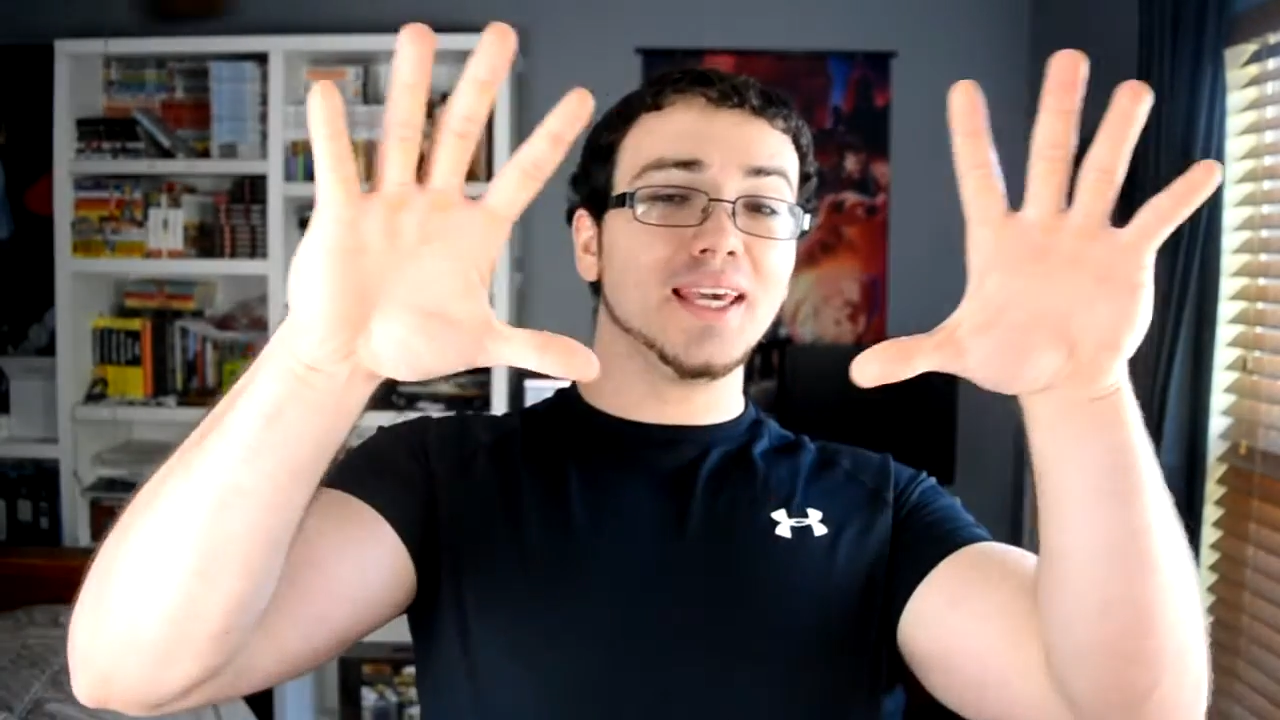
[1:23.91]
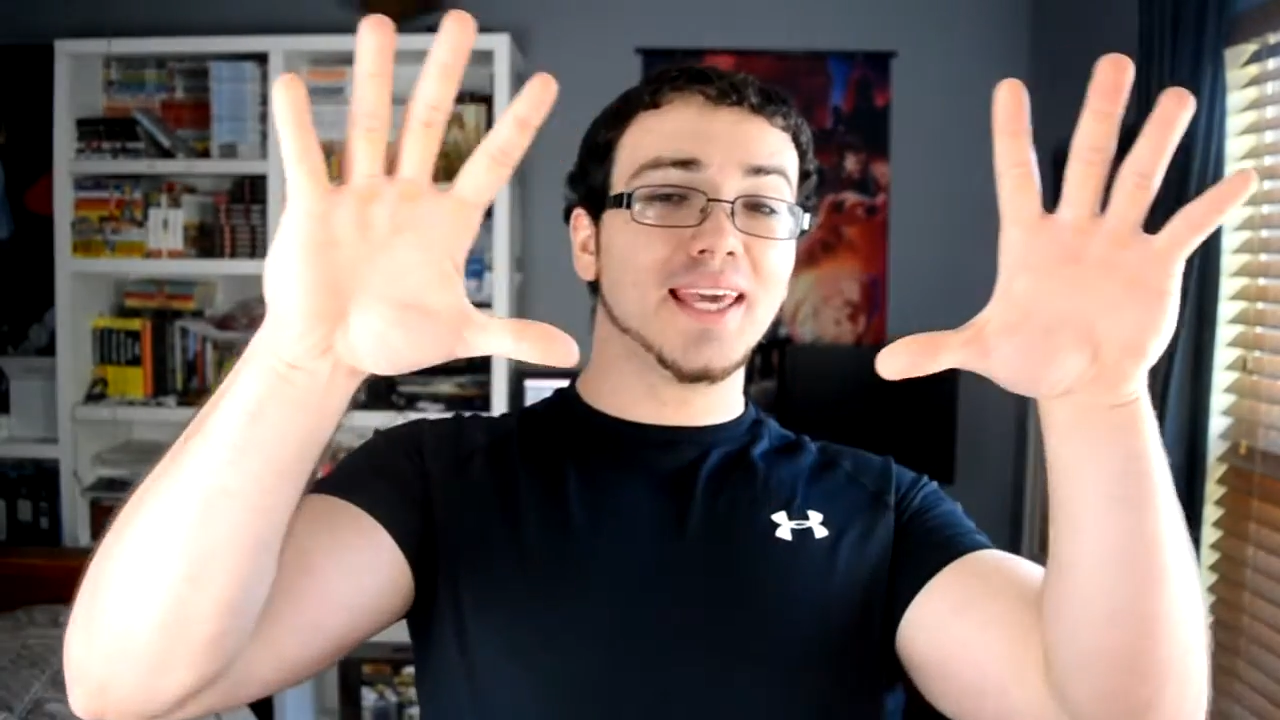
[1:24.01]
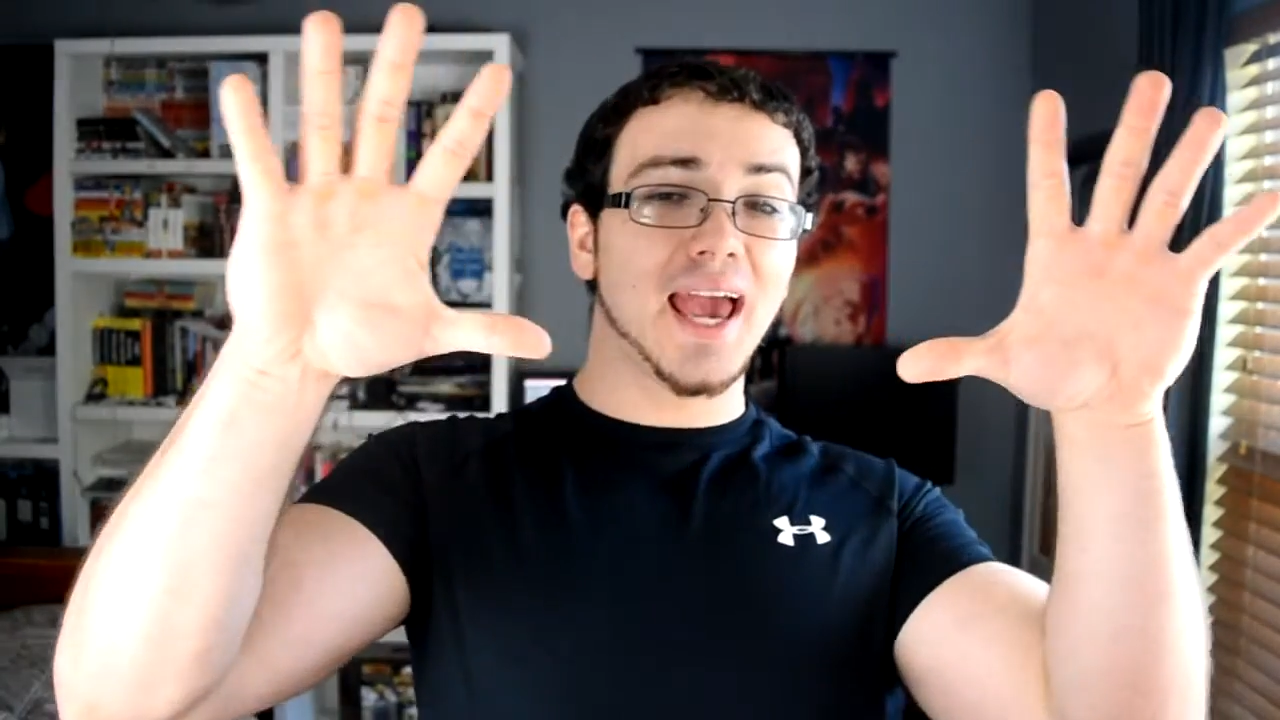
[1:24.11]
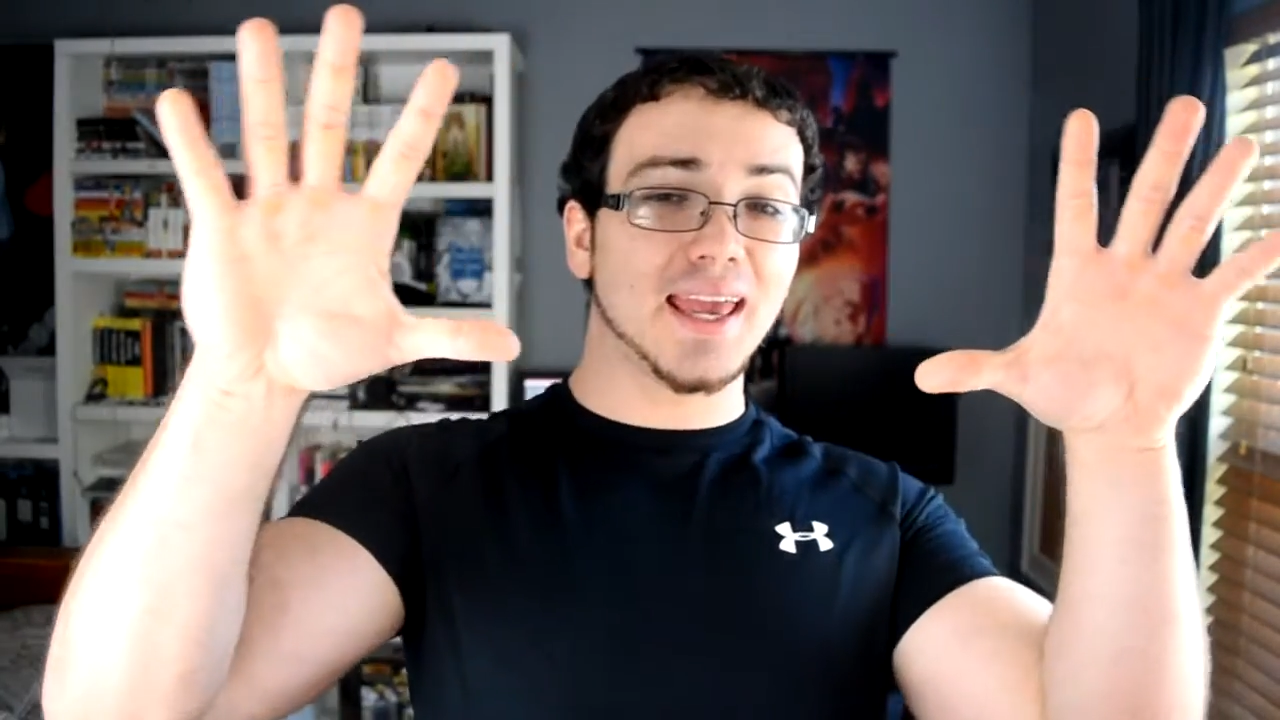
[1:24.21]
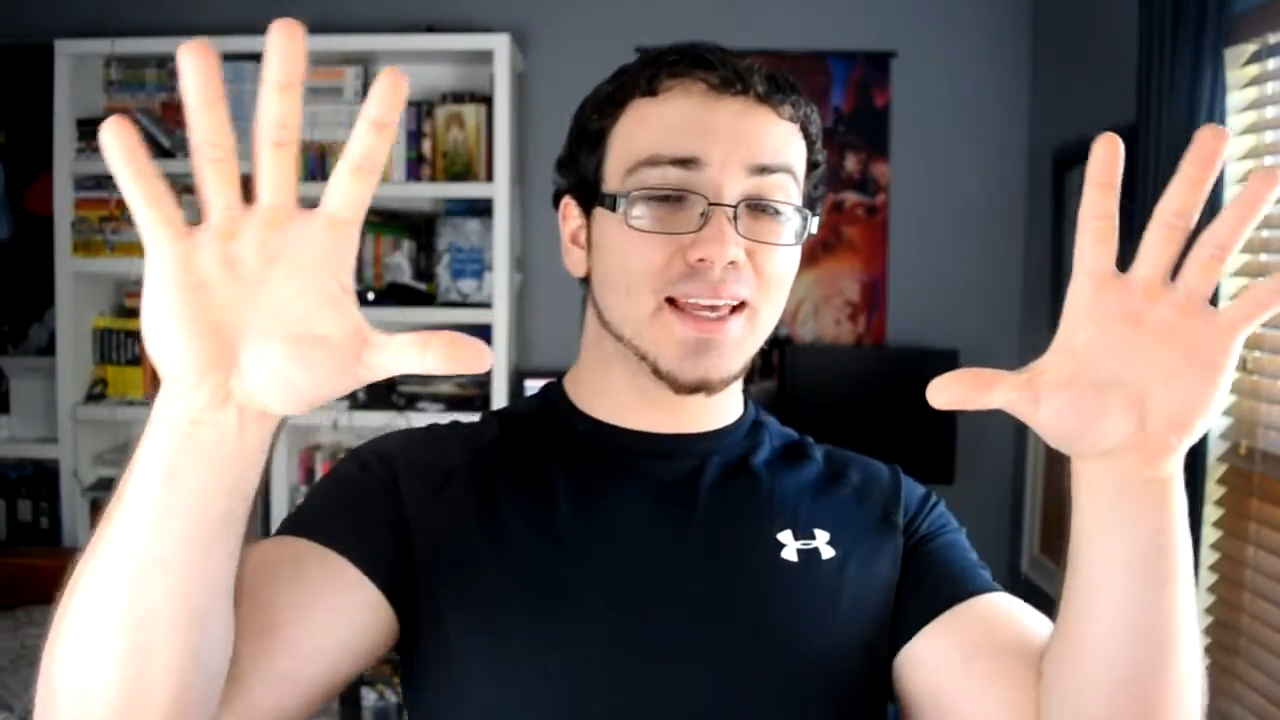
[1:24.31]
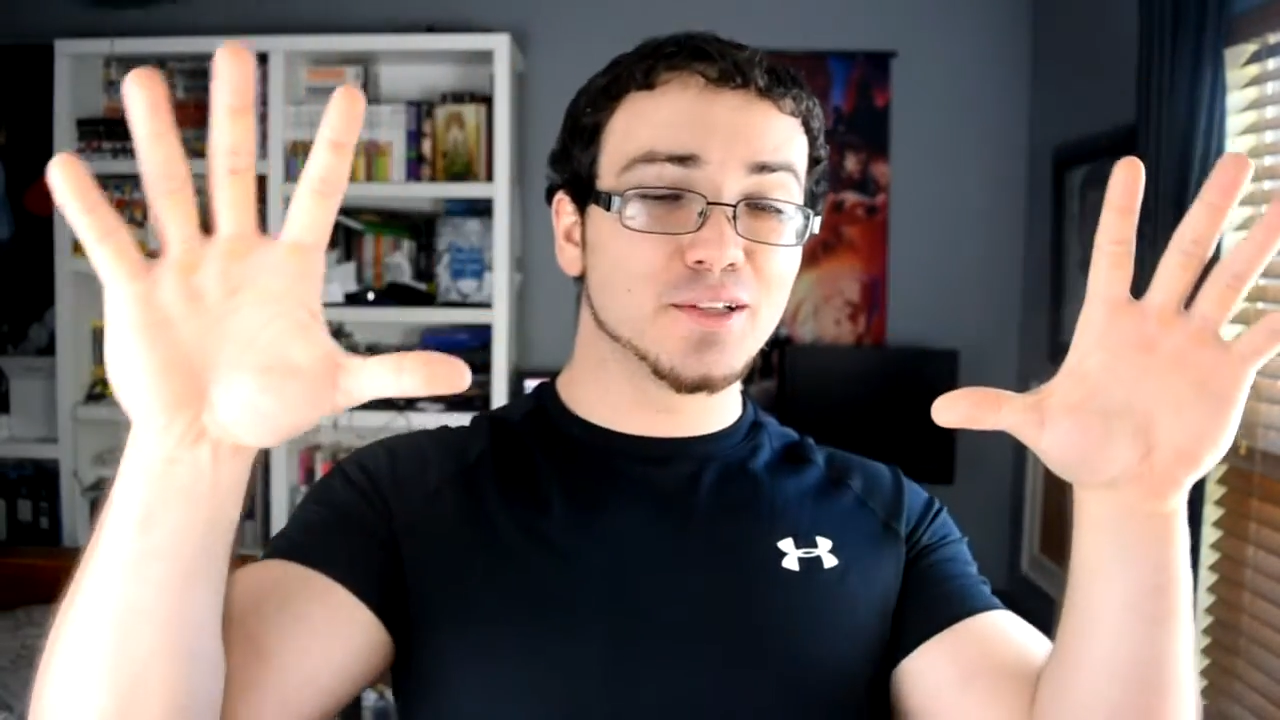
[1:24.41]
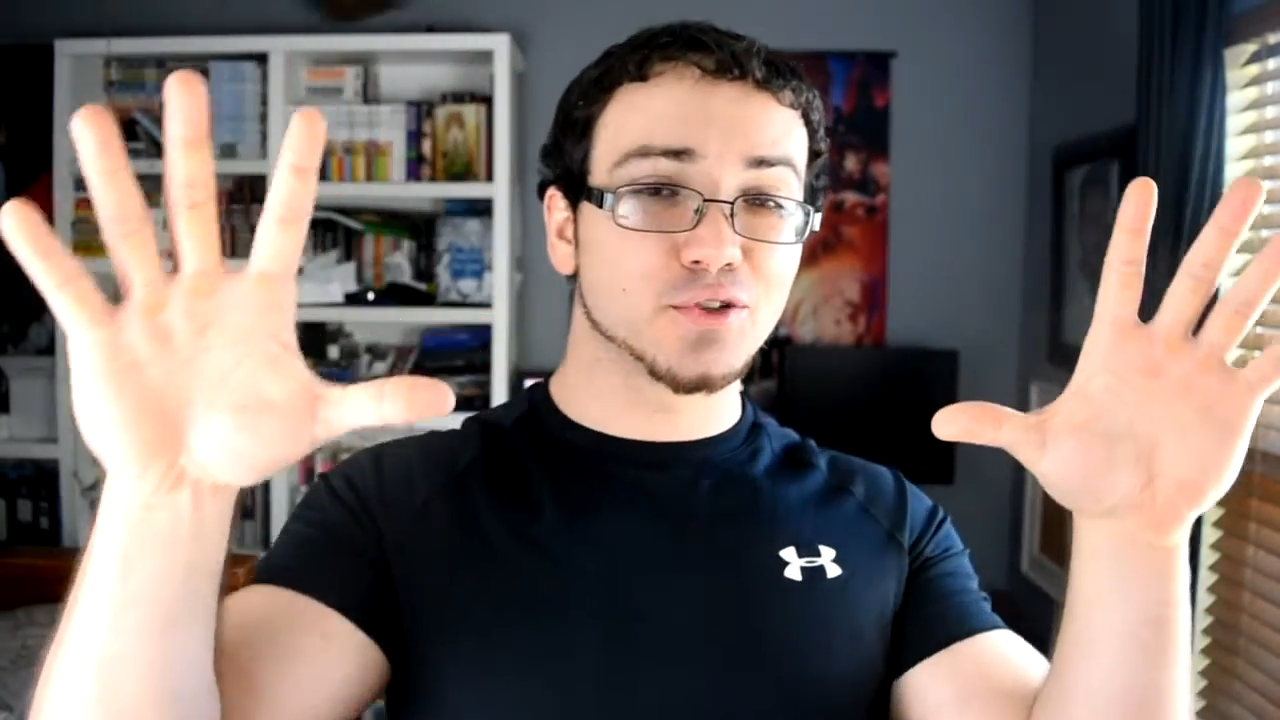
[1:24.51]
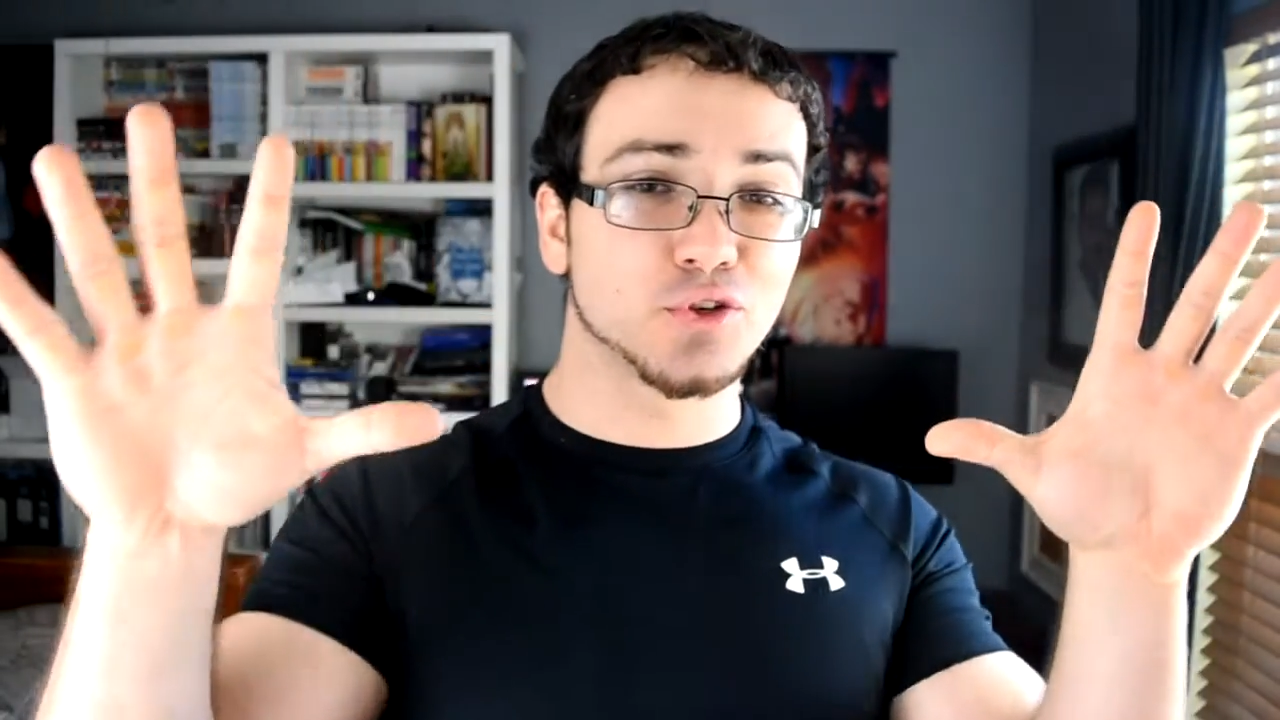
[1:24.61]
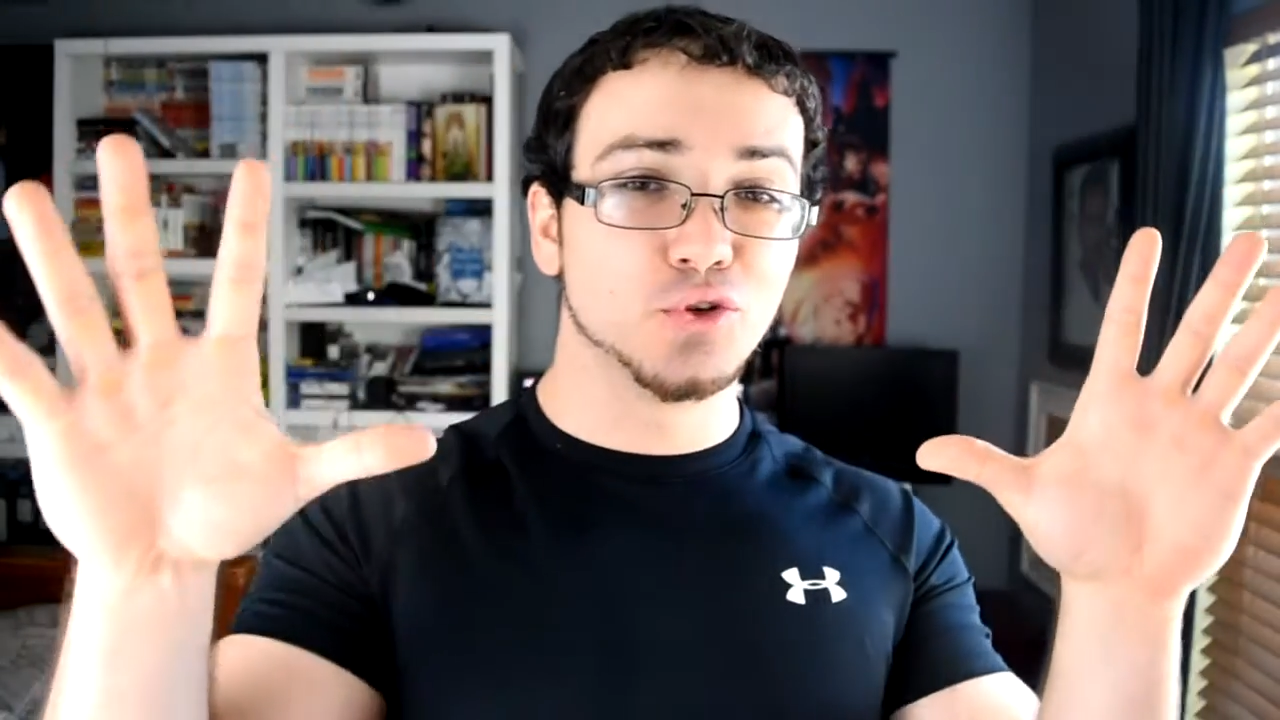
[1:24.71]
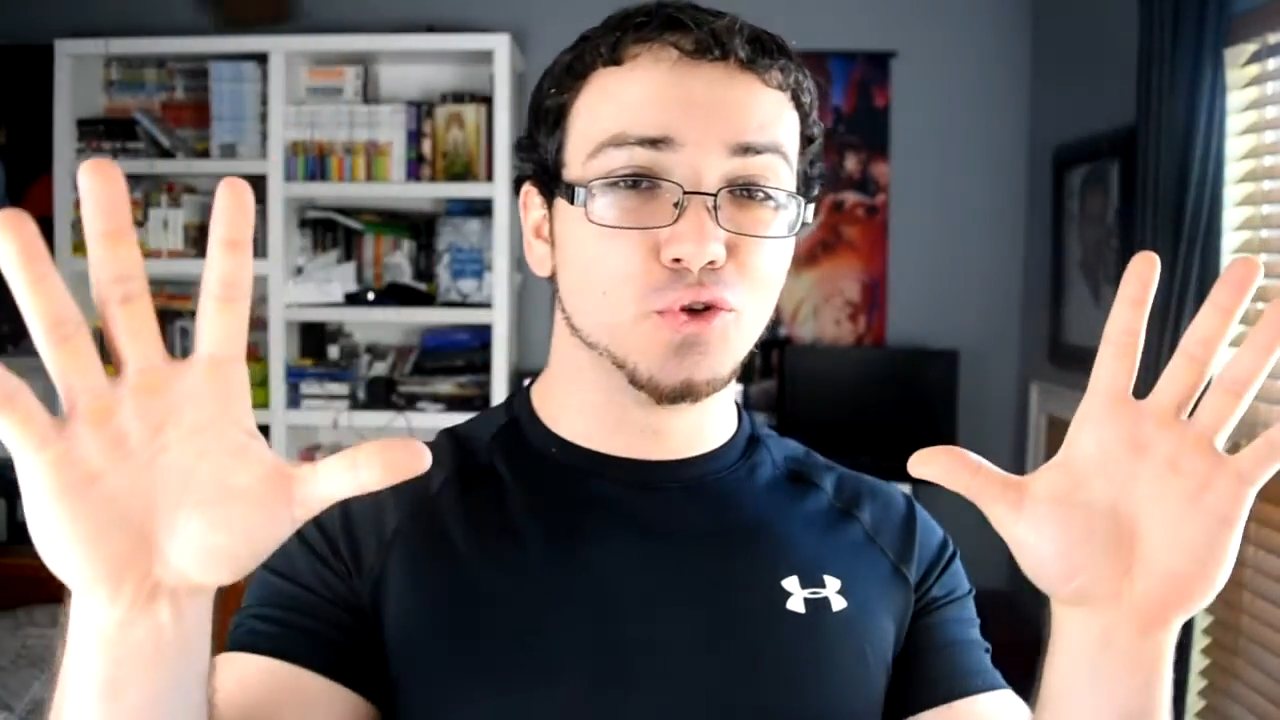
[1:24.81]
get
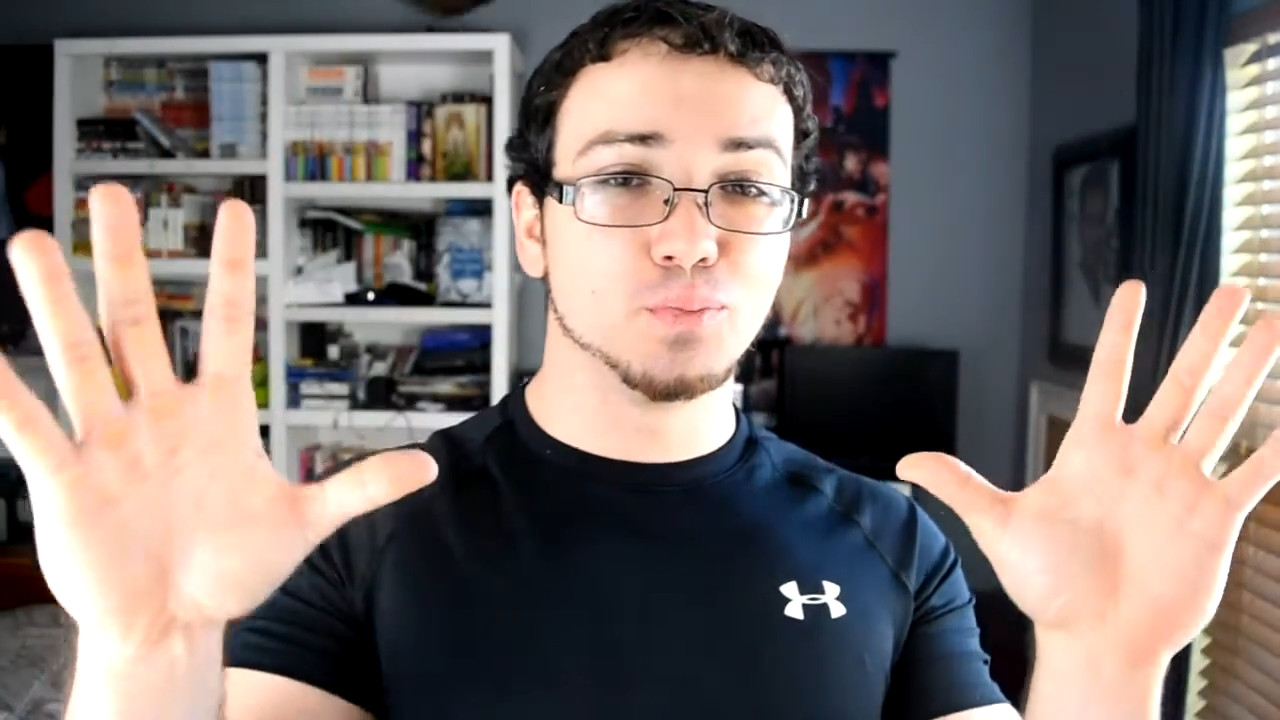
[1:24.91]
into